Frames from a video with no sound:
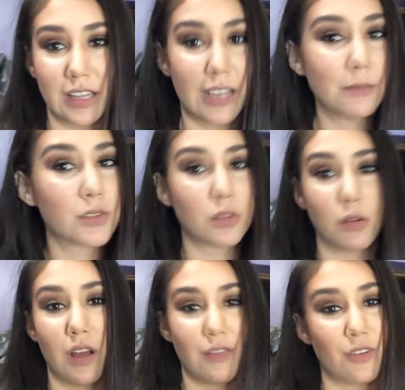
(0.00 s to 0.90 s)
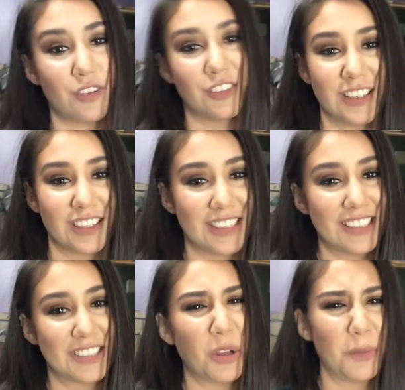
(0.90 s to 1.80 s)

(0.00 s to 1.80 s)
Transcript: Like I'm so not photogenic and it's so